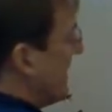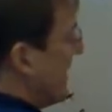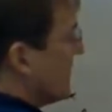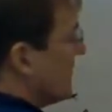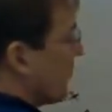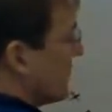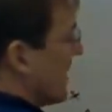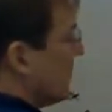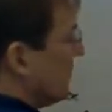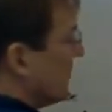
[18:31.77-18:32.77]
And 4
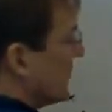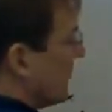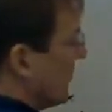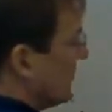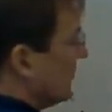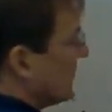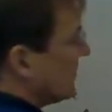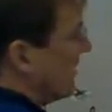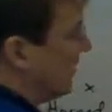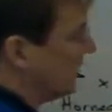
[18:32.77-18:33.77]
times 0 is
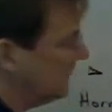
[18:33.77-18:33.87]
0.